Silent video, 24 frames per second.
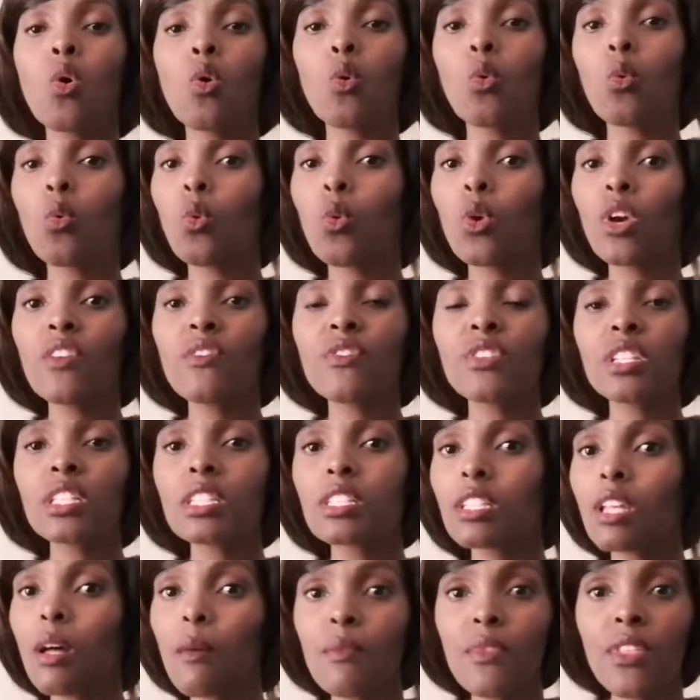or if it's
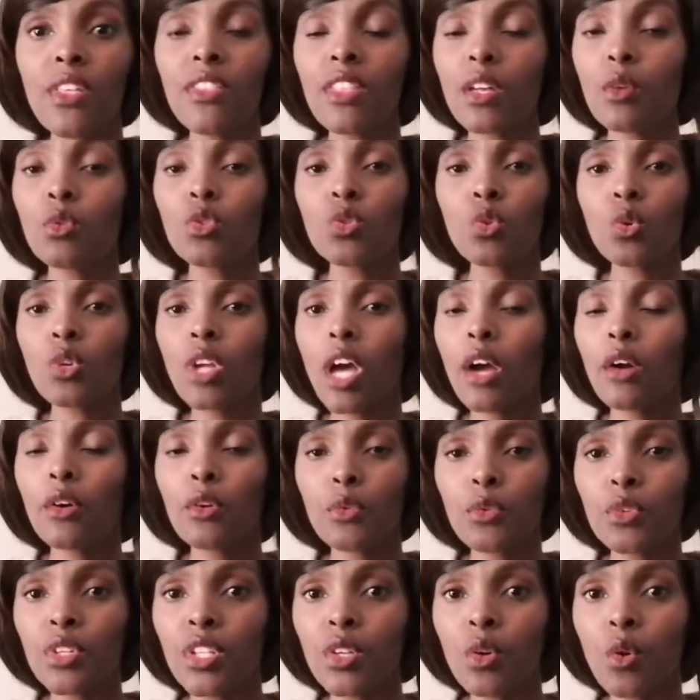something that we don't
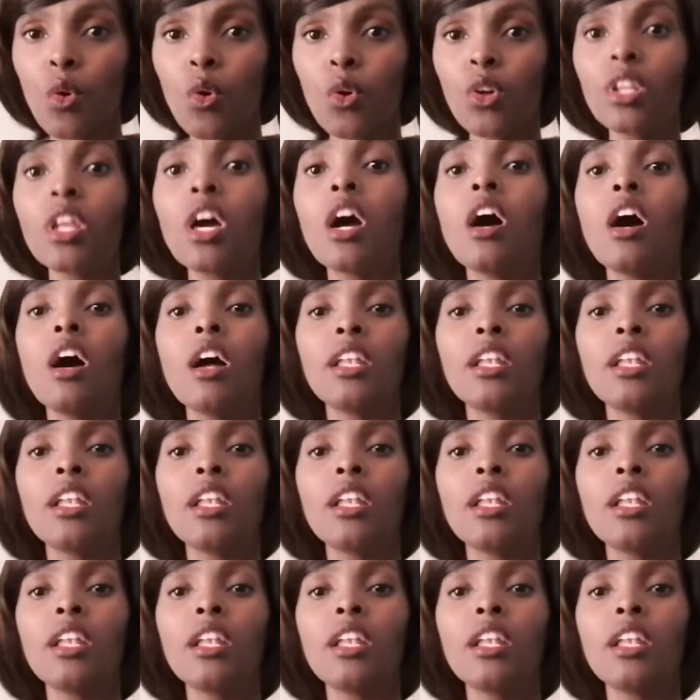agree on.